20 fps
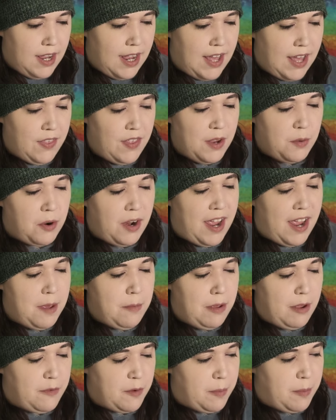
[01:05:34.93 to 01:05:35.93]
I think we're
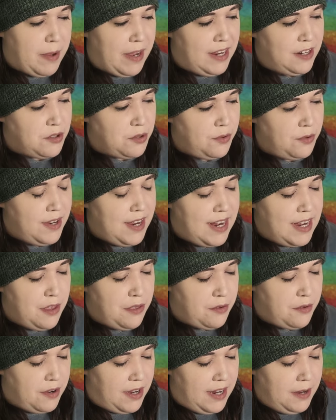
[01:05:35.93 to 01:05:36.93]
aiming for page three
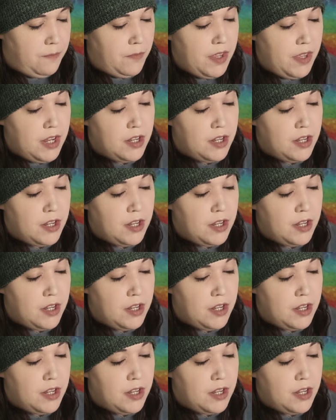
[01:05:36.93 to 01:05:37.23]
eighty-three.